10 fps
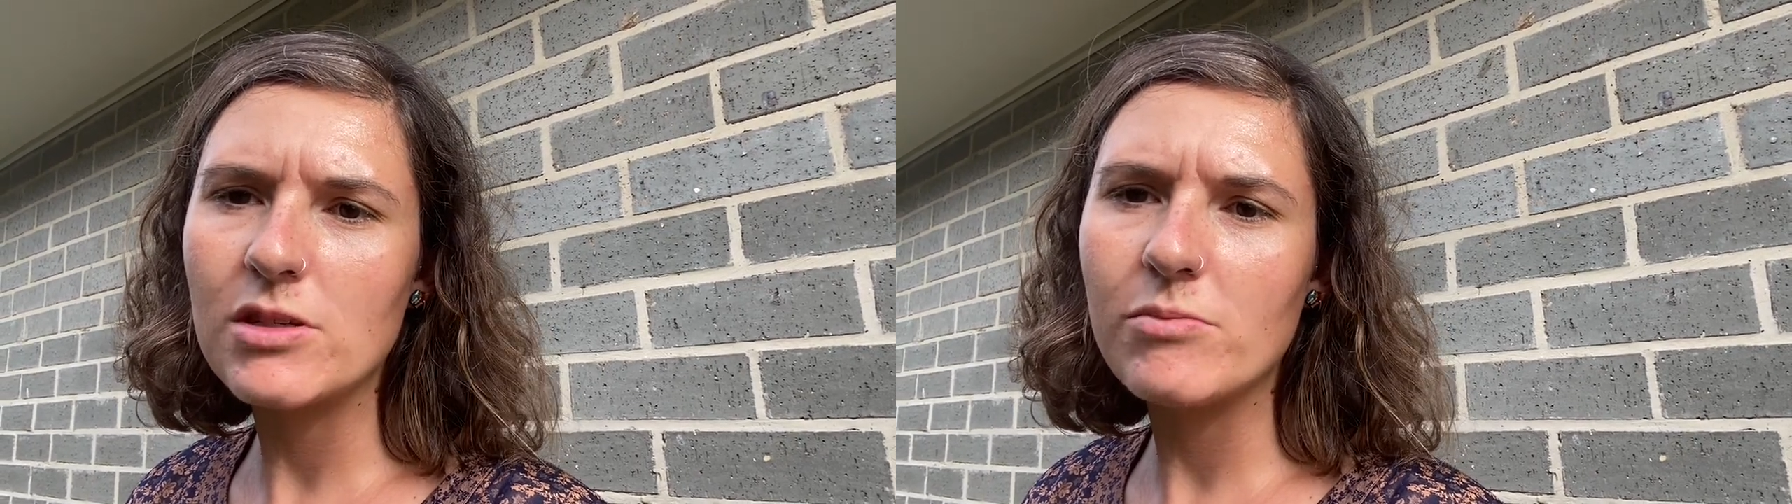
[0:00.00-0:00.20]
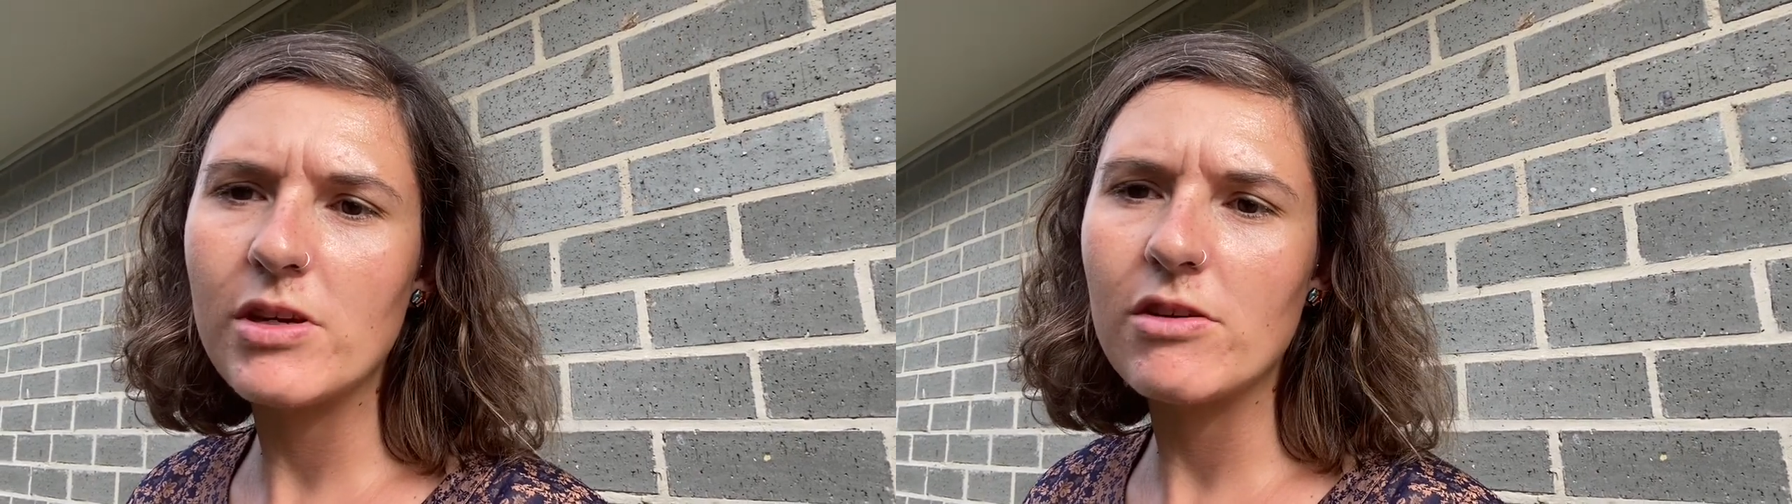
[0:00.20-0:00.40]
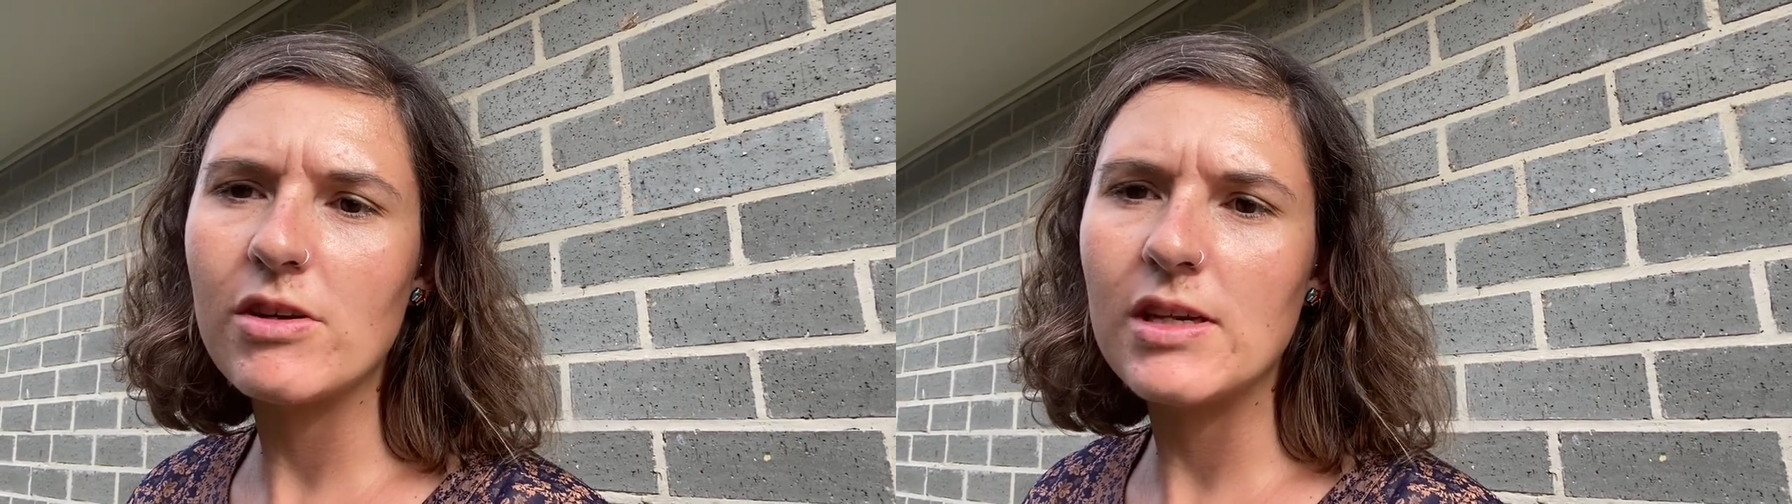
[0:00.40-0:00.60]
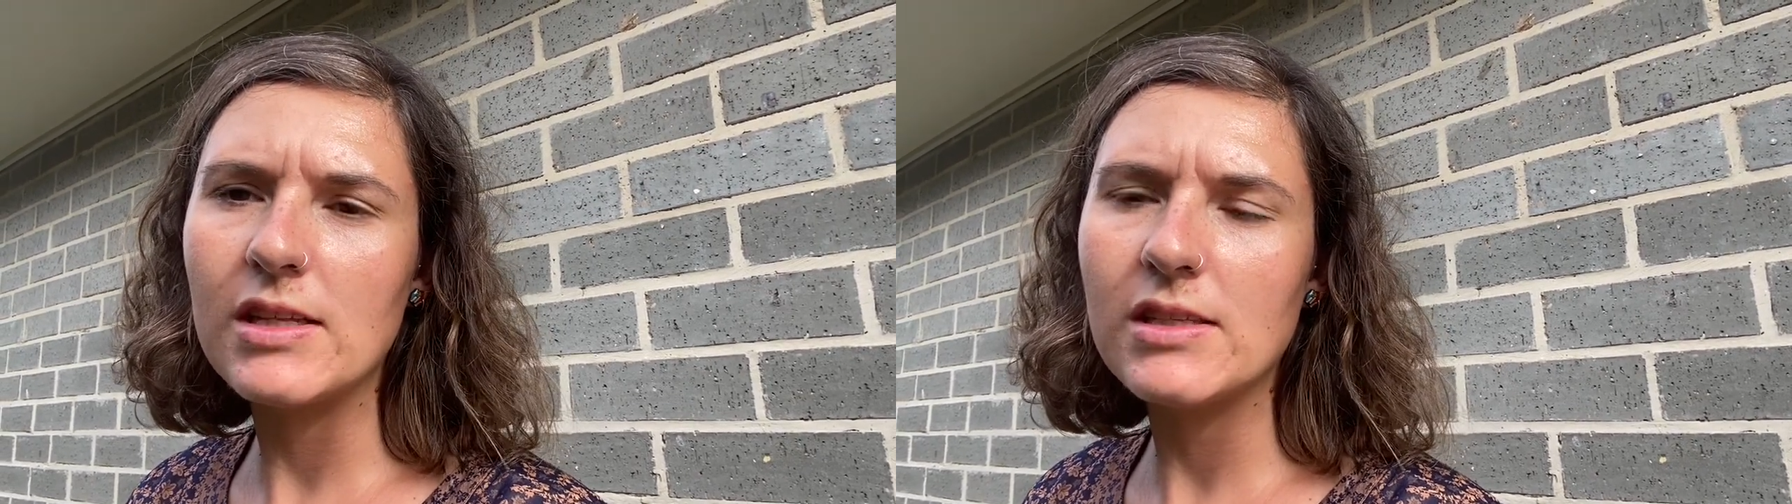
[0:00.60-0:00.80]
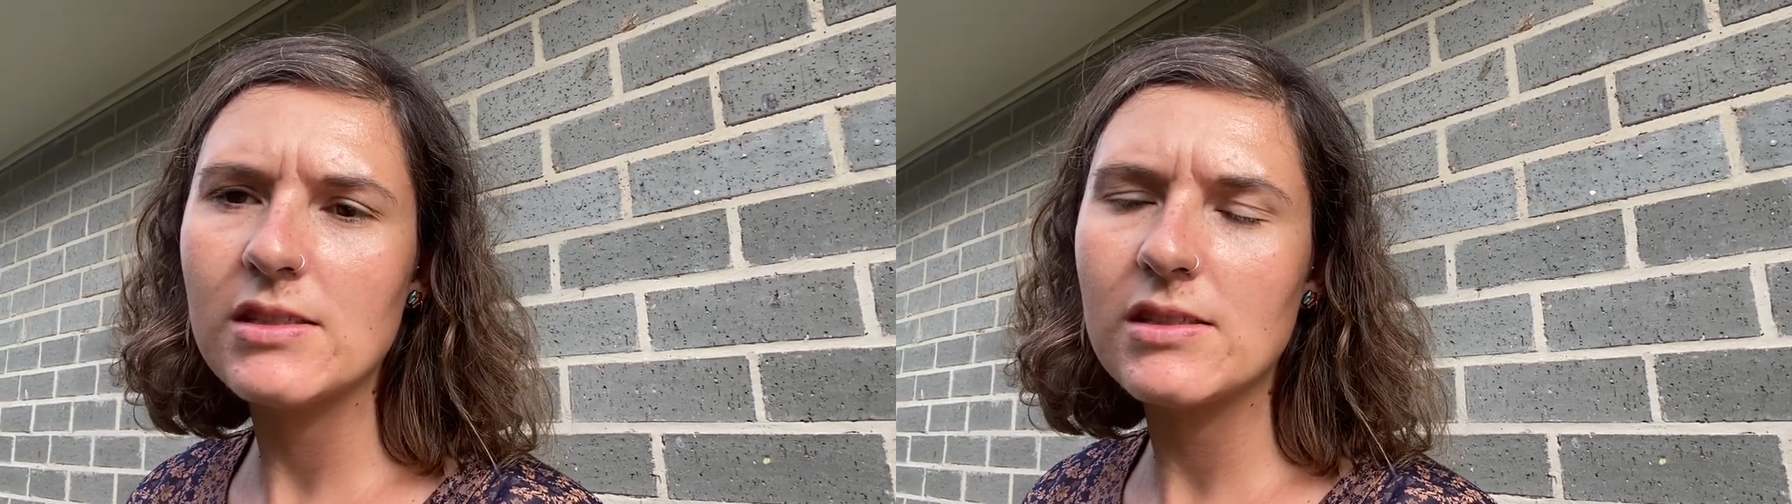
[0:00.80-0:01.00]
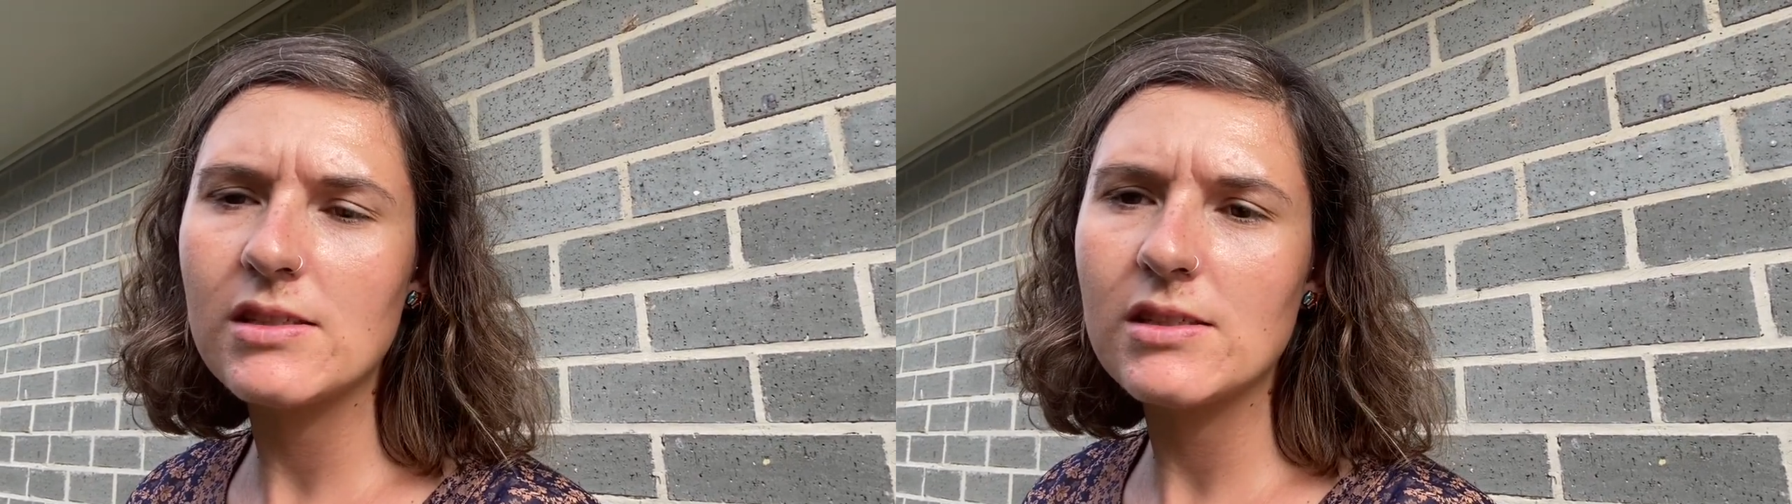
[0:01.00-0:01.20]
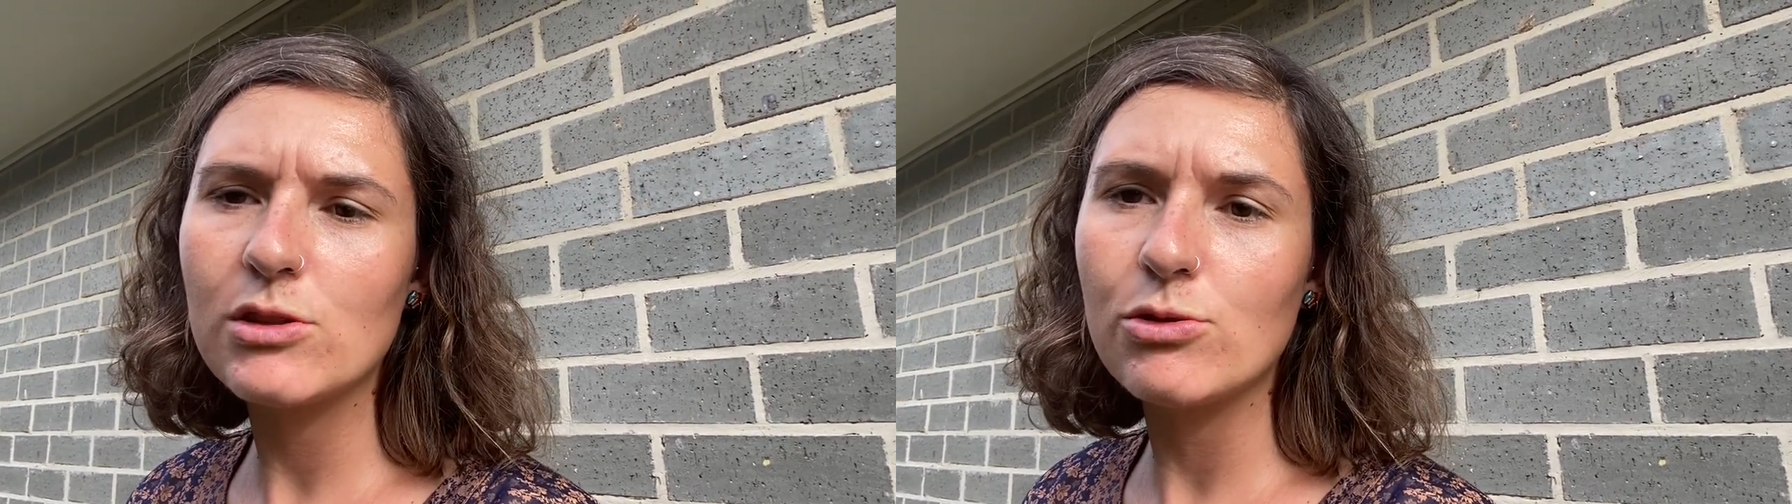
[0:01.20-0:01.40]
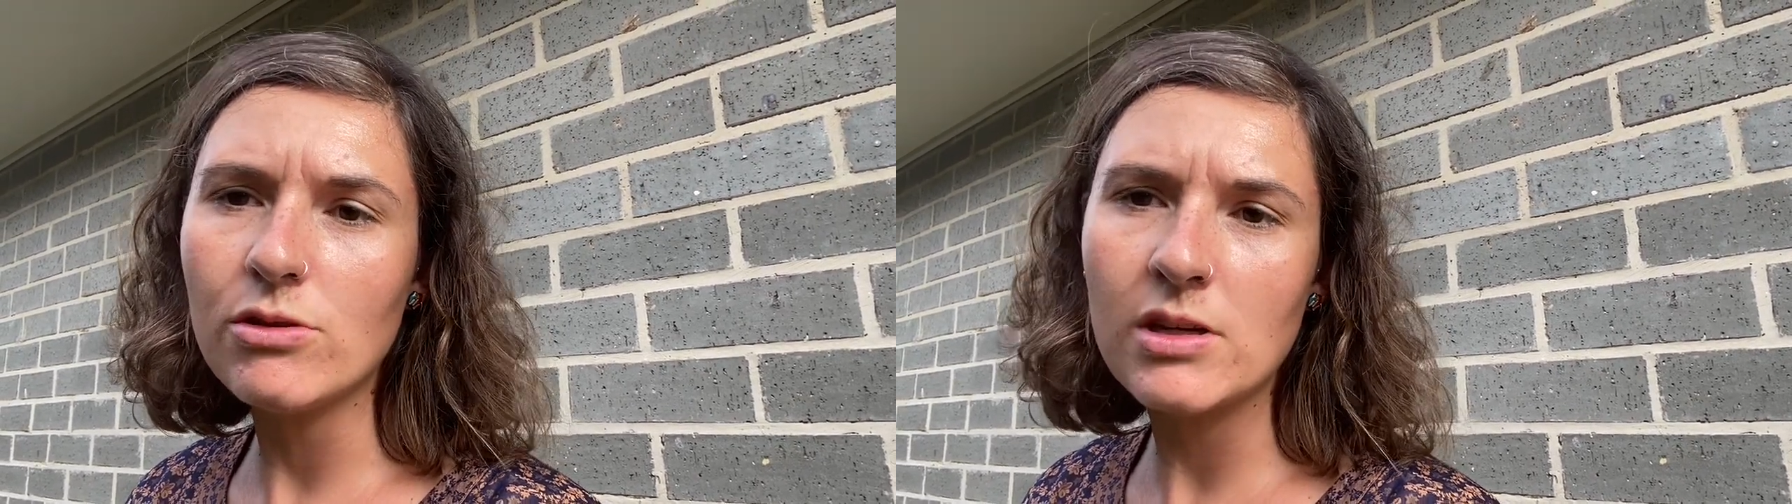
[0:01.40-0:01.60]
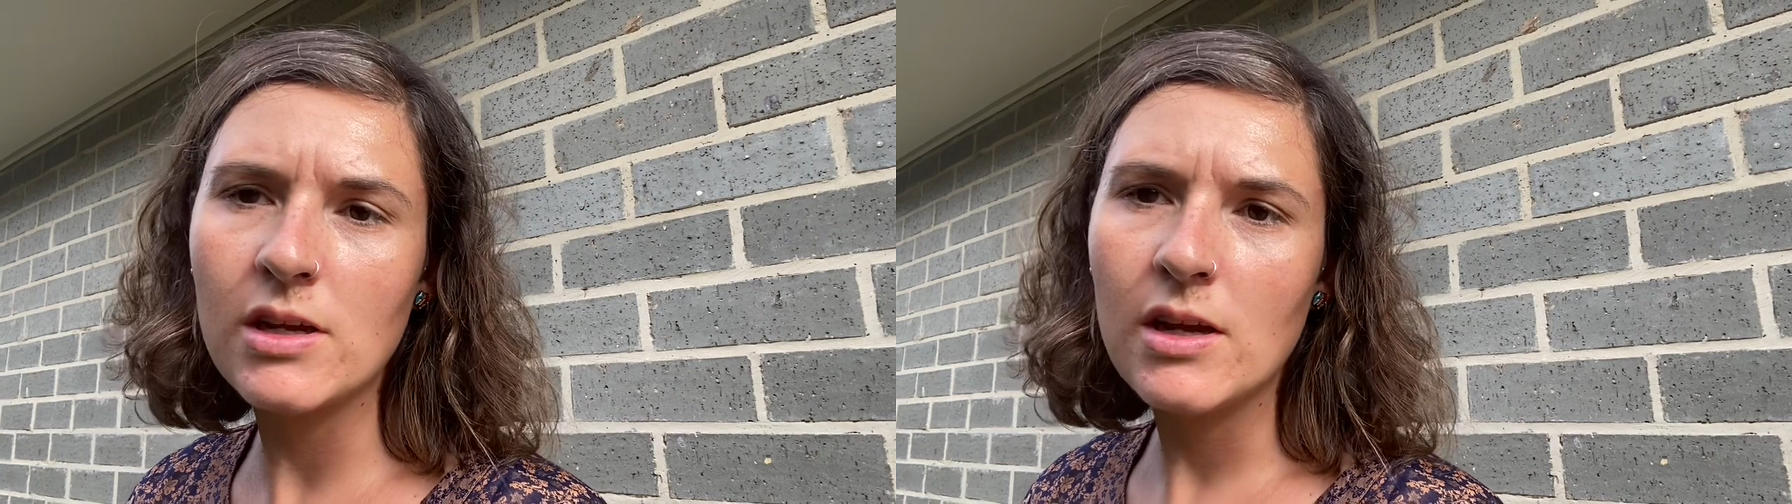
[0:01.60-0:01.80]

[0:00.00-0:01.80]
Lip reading: imperialists took